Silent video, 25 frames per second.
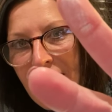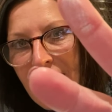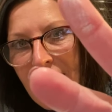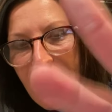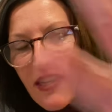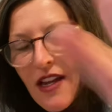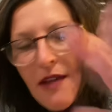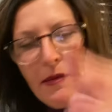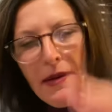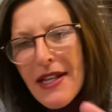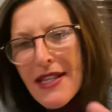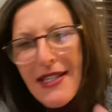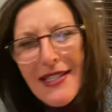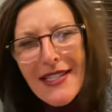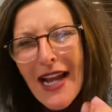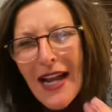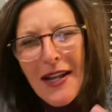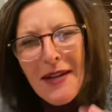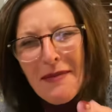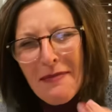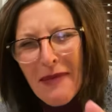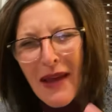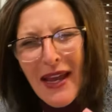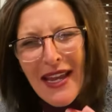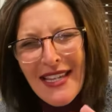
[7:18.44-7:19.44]
I mean, it's not a
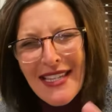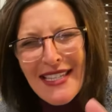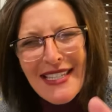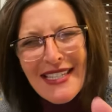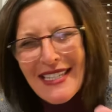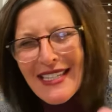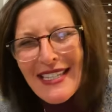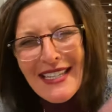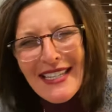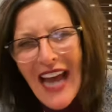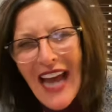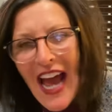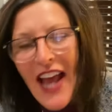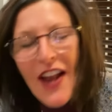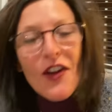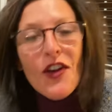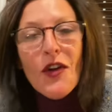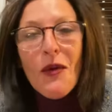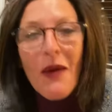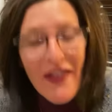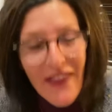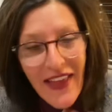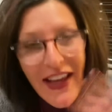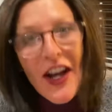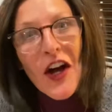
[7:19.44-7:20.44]
paste. I don't know
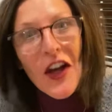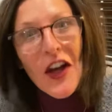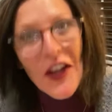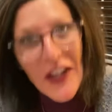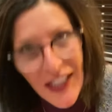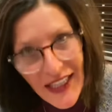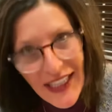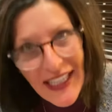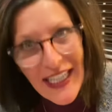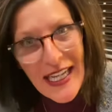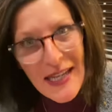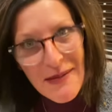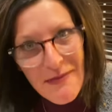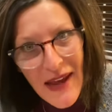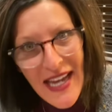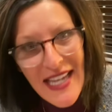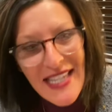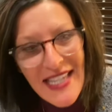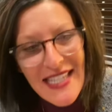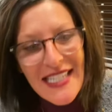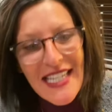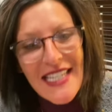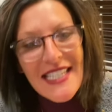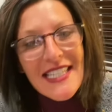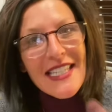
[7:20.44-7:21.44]
why they call it cleaning paste,
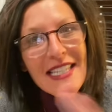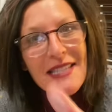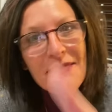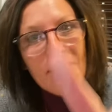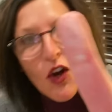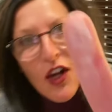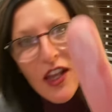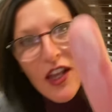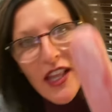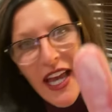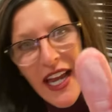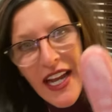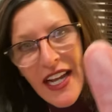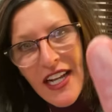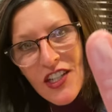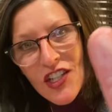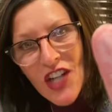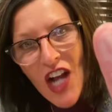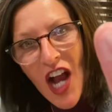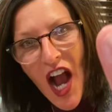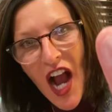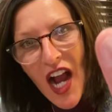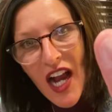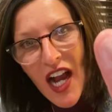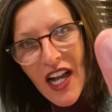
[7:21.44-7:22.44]
because it's more like a
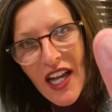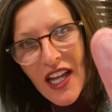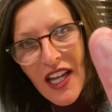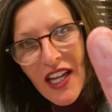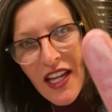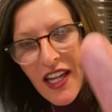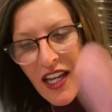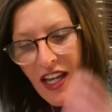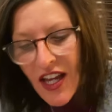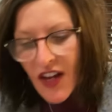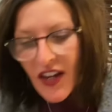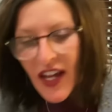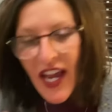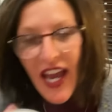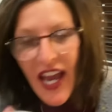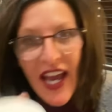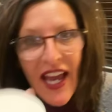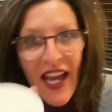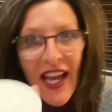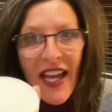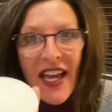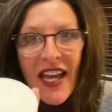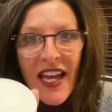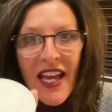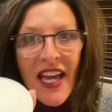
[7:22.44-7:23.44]
chalk,
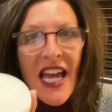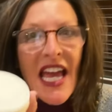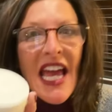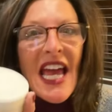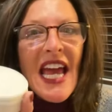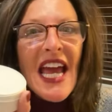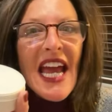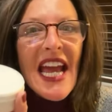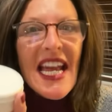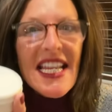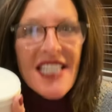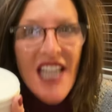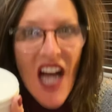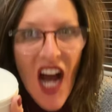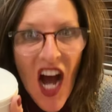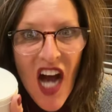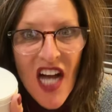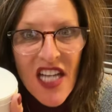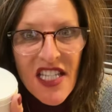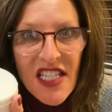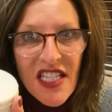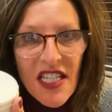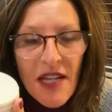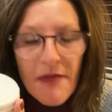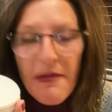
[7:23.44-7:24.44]
okay? It's
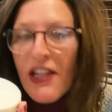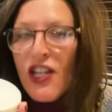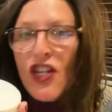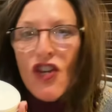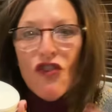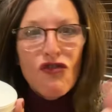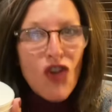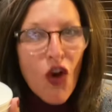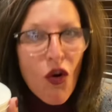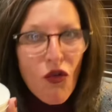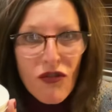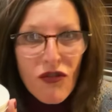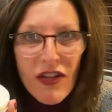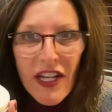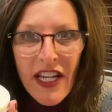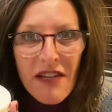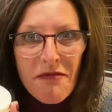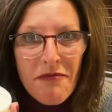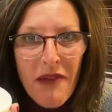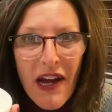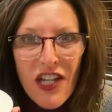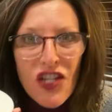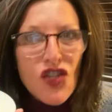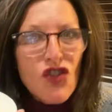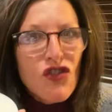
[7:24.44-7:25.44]
awesome, and you don't need
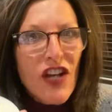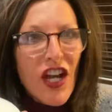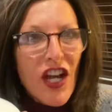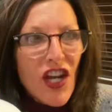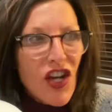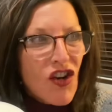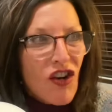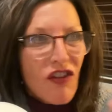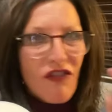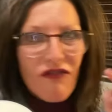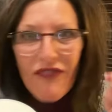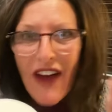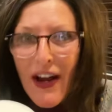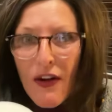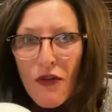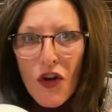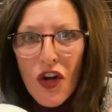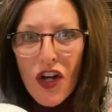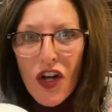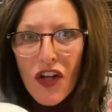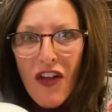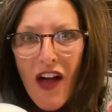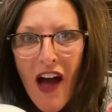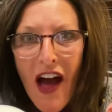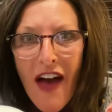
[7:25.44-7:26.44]
much. You get your Enviro
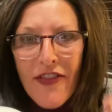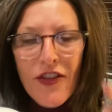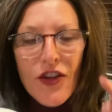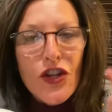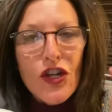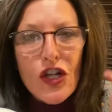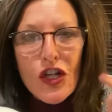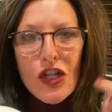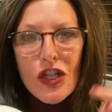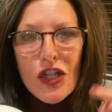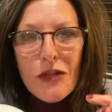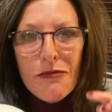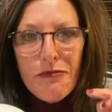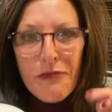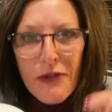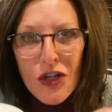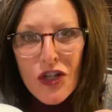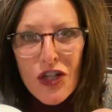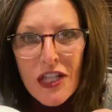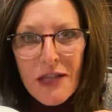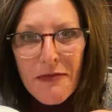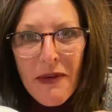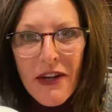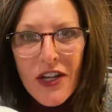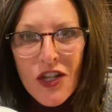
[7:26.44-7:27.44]
cloth or your Spira
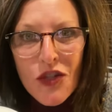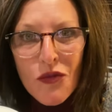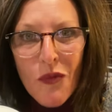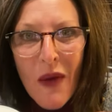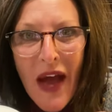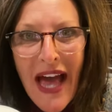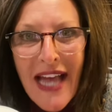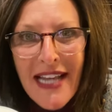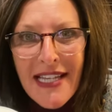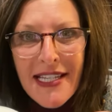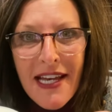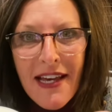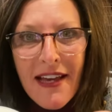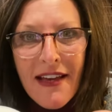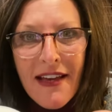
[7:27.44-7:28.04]
sponge wet,